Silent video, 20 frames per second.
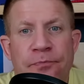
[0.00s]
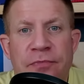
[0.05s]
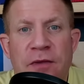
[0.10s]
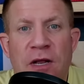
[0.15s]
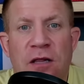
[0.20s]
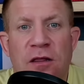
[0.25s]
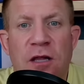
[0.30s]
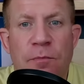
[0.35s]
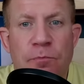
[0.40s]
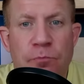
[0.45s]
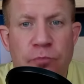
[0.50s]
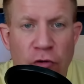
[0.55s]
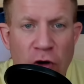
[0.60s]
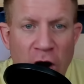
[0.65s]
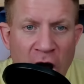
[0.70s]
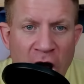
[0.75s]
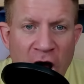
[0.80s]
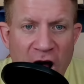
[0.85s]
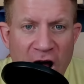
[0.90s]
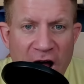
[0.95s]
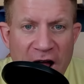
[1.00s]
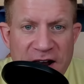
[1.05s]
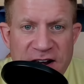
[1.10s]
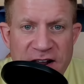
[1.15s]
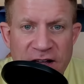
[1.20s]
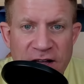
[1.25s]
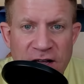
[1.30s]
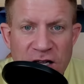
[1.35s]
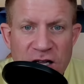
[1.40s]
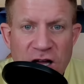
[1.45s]

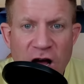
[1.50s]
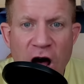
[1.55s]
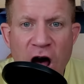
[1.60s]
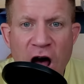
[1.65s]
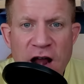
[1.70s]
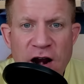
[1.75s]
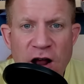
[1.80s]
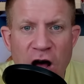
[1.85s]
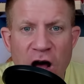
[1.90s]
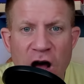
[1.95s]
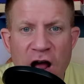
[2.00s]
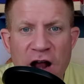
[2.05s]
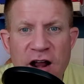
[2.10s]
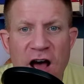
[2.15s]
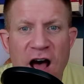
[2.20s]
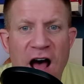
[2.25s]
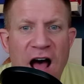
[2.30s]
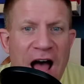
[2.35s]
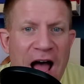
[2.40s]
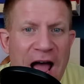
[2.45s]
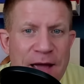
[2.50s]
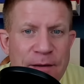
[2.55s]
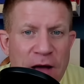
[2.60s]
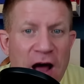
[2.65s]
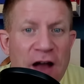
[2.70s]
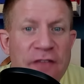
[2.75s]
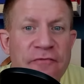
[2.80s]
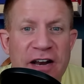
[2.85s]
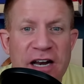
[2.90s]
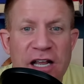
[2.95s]
LeBron caught on a hype
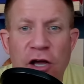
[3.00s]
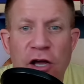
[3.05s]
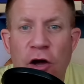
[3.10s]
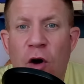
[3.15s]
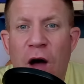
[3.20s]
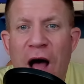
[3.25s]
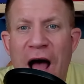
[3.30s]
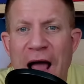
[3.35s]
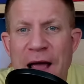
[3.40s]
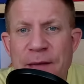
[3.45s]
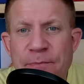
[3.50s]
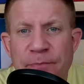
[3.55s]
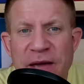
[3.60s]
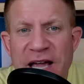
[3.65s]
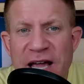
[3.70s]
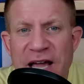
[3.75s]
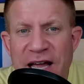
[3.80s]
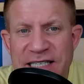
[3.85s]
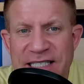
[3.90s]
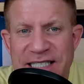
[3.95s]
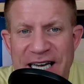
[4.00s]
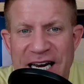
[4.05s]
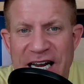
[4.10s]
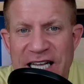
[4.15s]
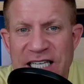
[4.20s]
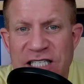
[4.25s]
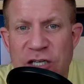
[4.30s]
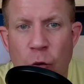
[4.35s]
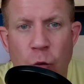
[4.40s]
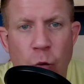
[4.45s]
on video hyping
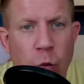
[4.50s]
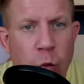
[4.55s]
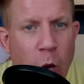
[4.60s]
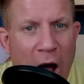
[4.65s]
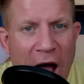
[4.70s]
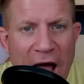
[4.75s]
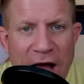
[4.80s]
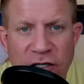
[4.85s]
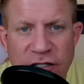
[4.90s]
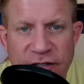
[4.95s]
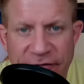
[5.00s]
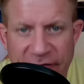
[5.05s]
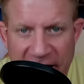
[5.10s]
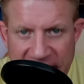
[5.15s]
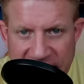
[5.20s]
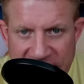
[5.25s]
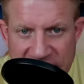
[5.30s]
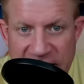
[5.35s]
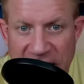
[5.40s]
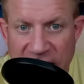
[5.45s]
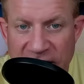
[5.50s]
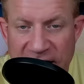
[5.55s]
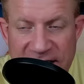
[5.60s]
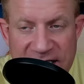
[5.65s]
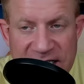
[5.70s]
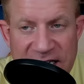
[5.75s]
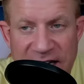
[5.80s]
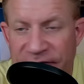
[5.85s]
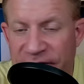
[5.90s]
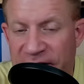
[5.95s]
Diddy's wild events. Now let's
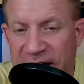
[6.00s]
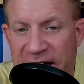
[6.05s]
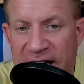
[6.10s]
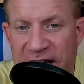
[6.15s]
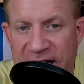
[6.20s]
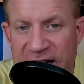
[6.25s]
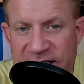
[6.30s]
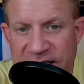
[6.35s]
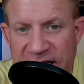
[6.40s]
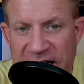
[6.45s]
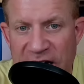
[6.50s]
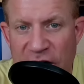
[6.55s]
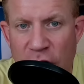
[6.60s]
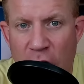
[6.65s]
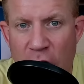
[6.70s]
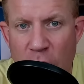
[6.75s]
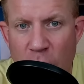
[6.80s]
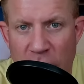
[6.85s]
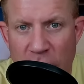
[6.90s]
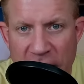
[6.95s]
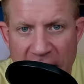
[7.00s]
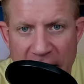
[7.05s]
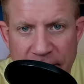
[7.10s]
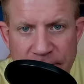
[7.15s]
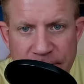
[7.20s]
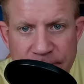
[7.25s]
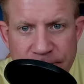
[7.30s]
see if he is a hero or not.